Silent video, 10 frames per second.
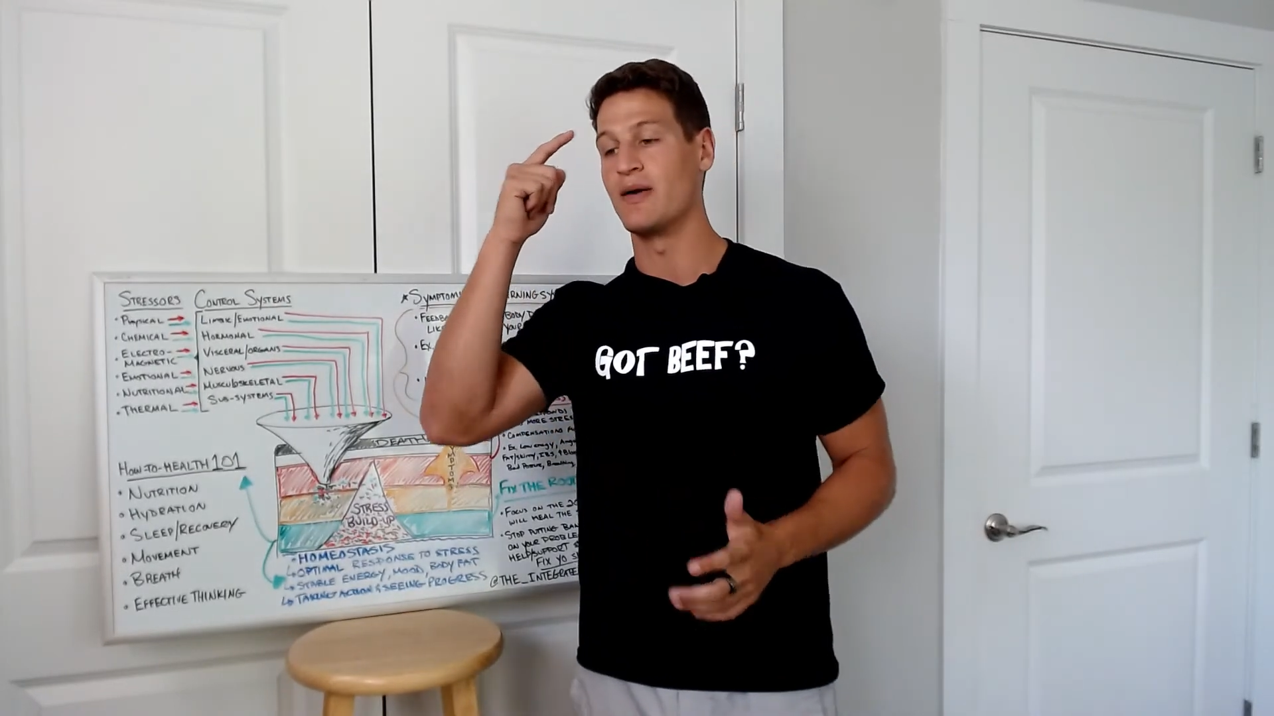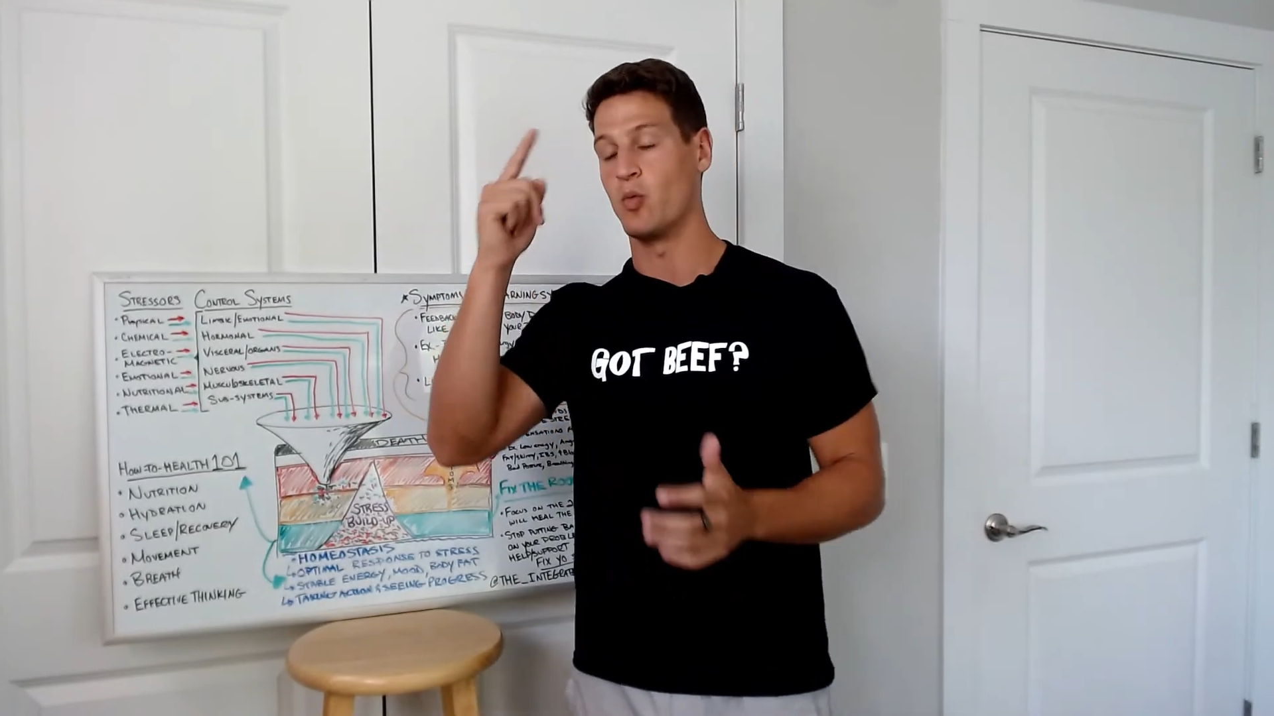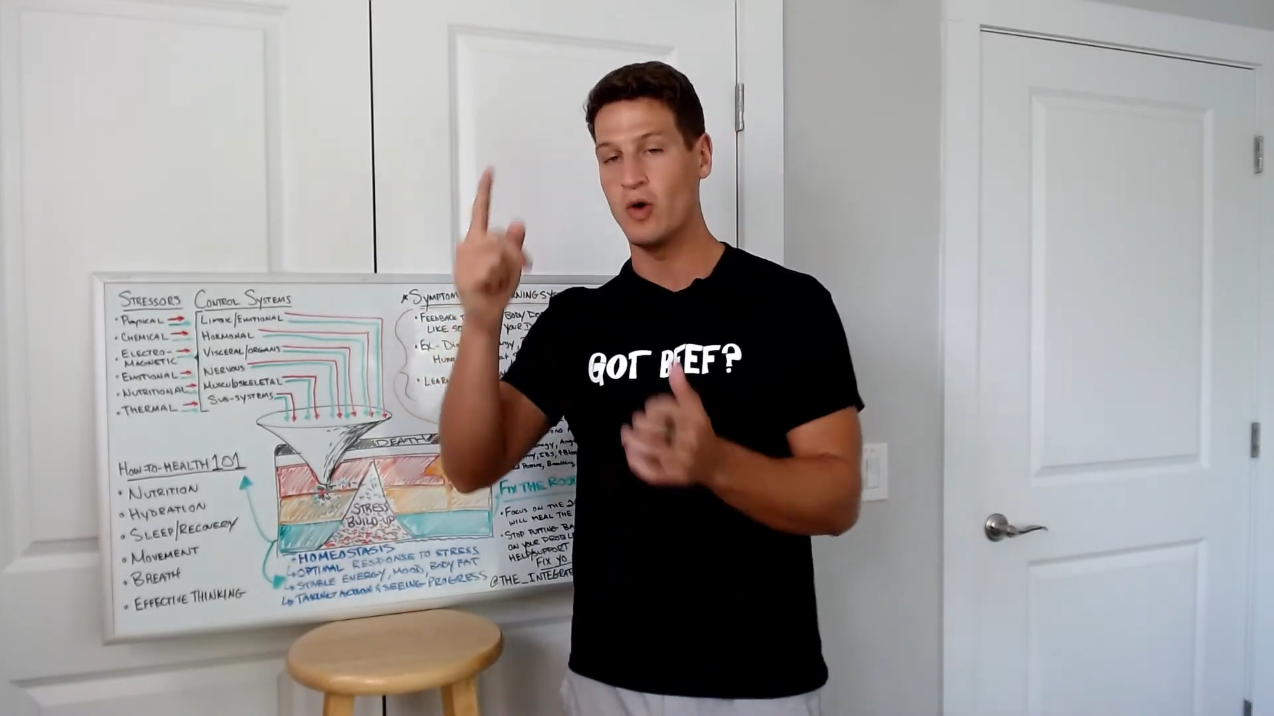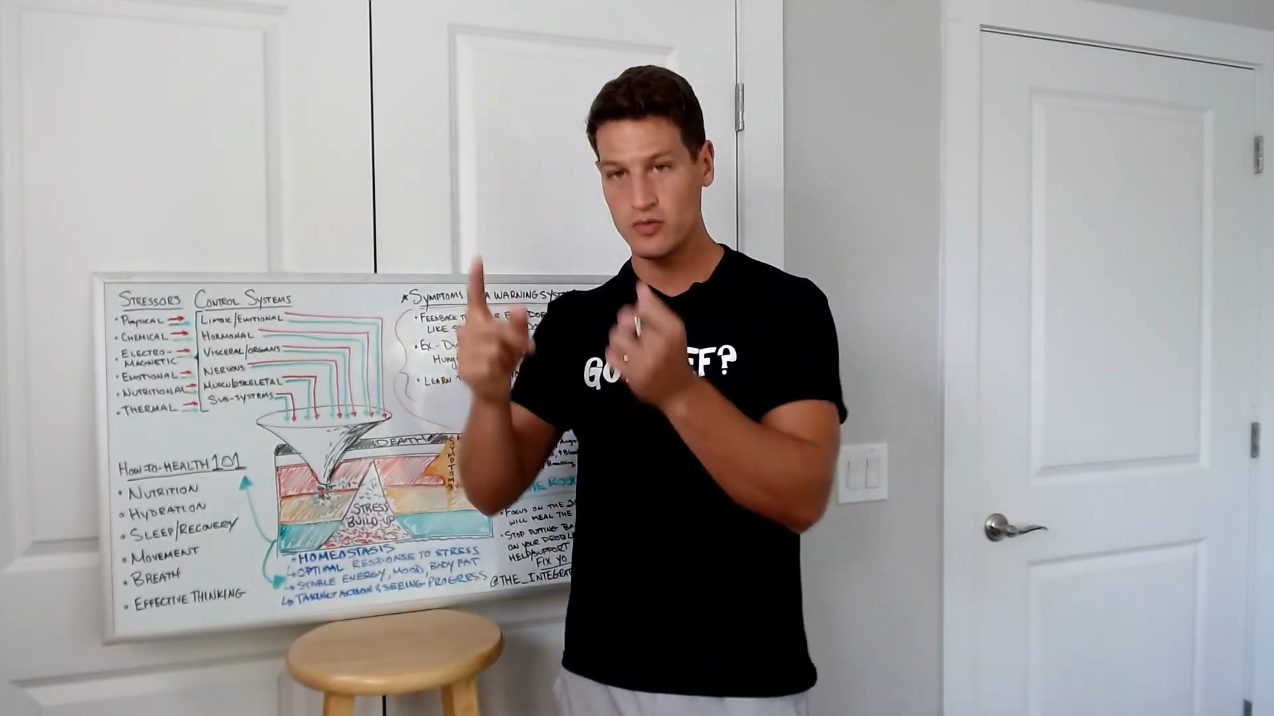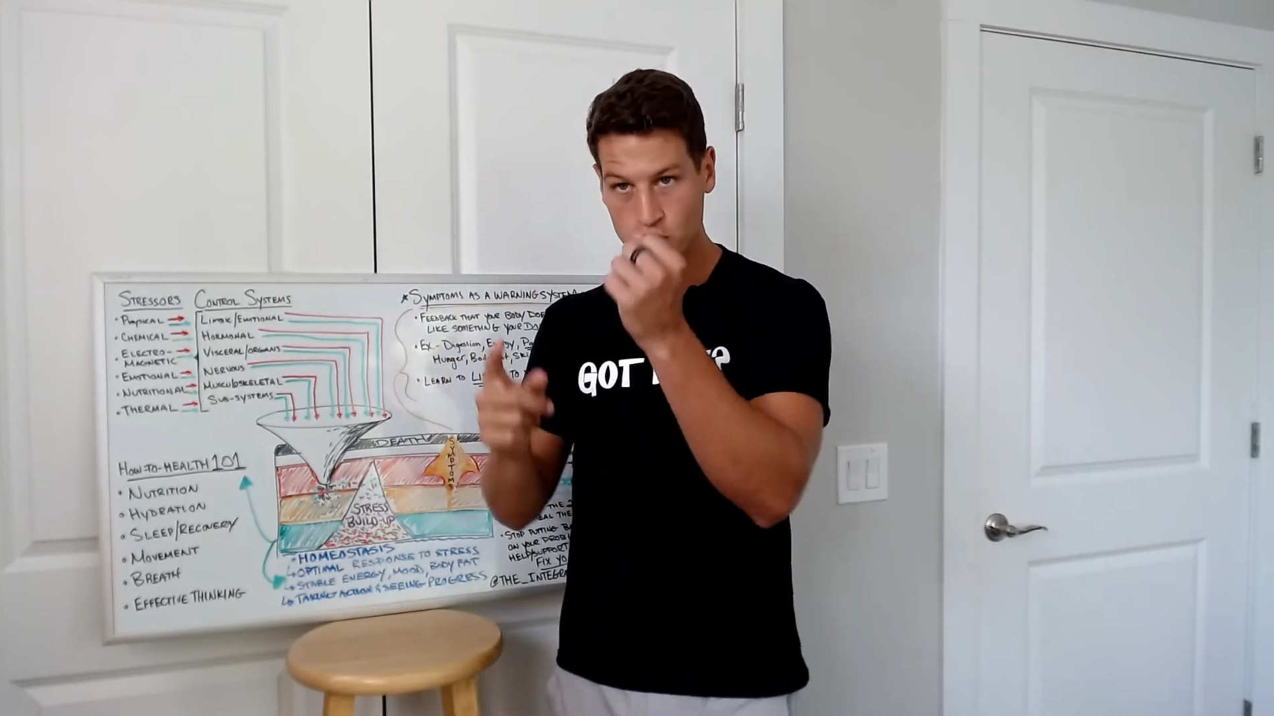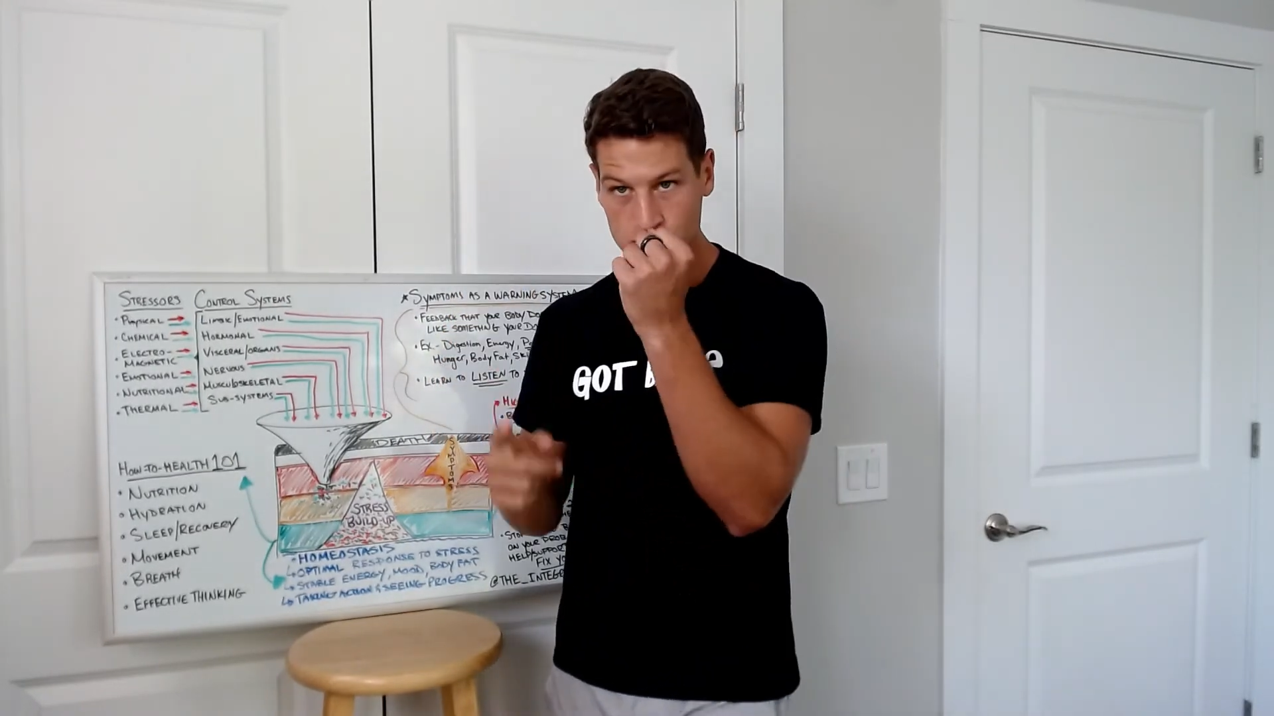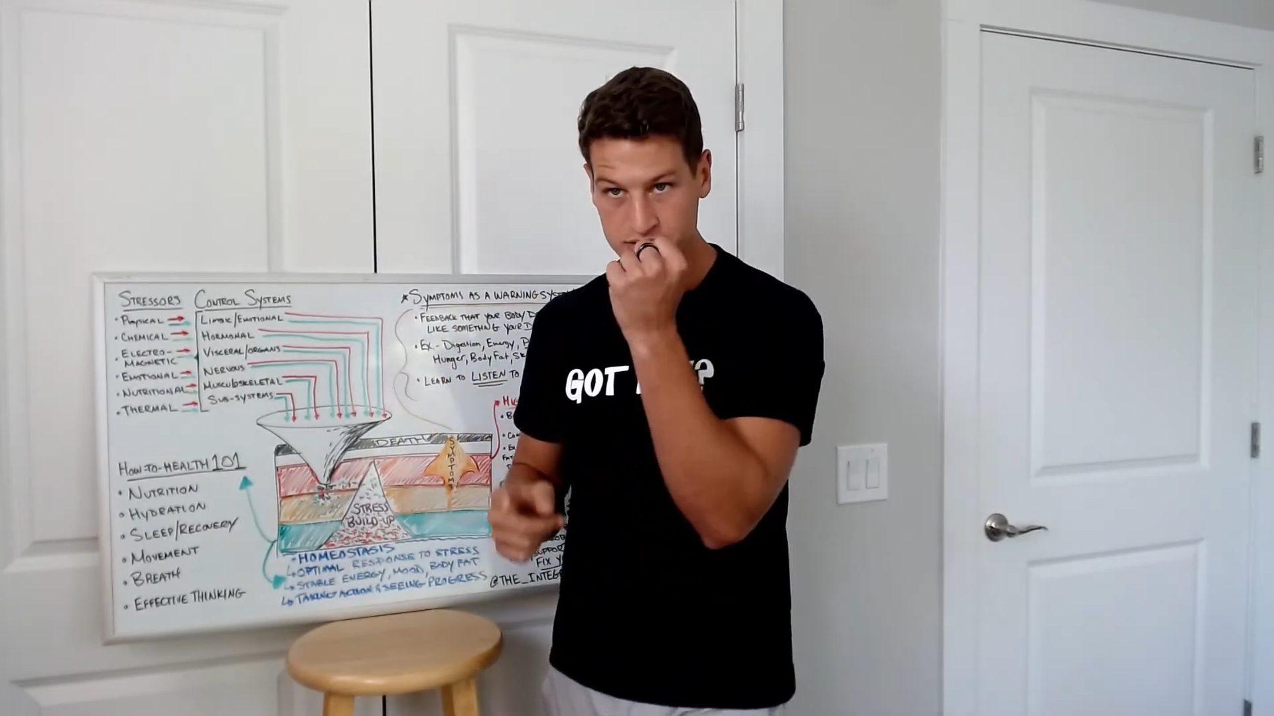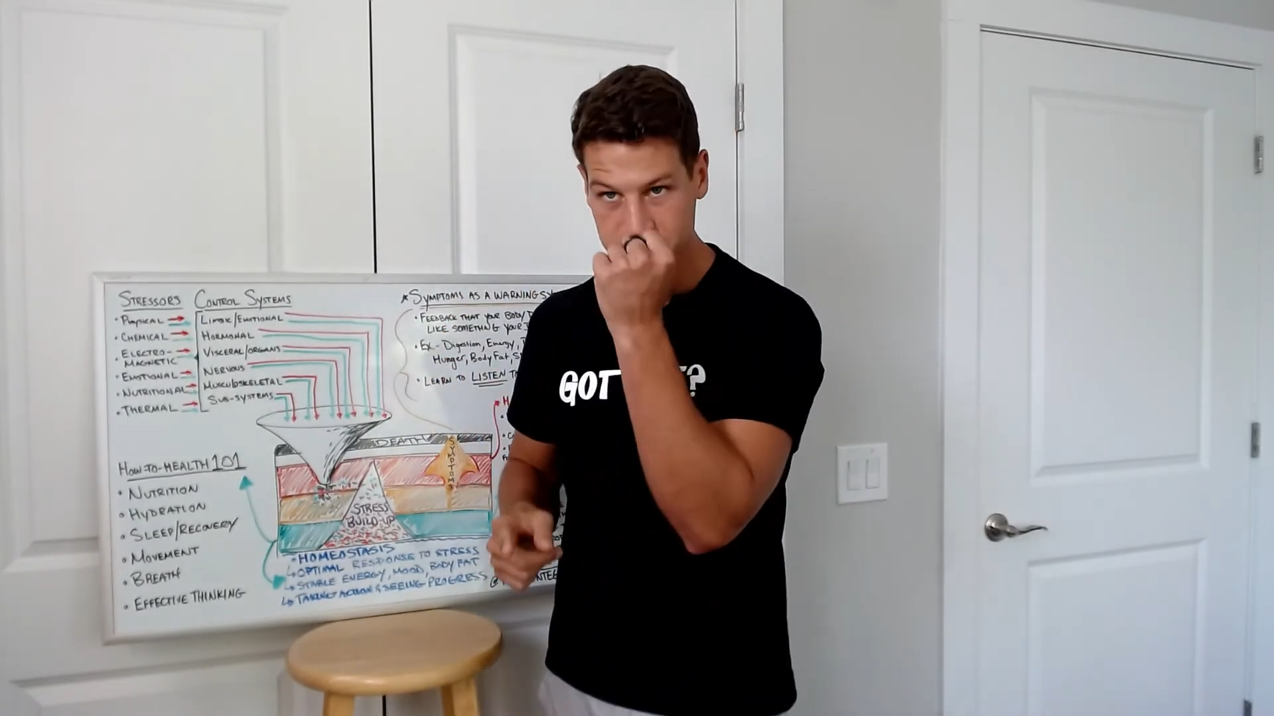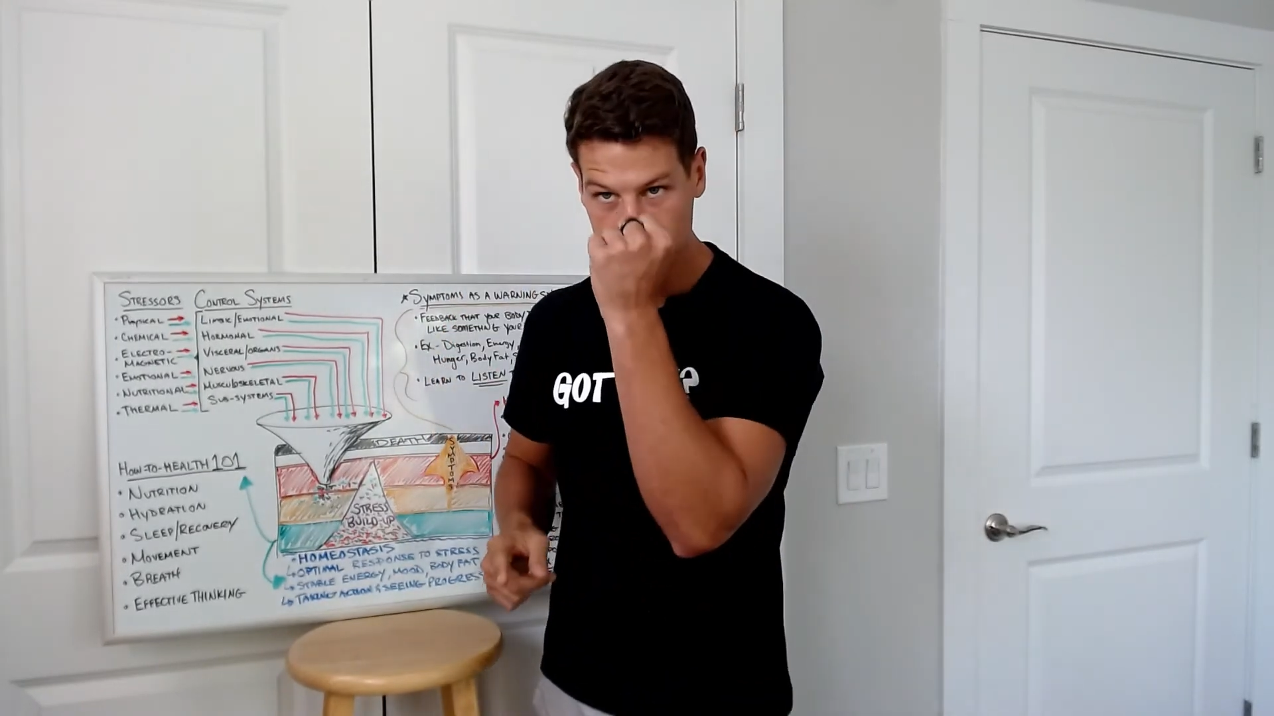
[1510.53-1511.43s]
What really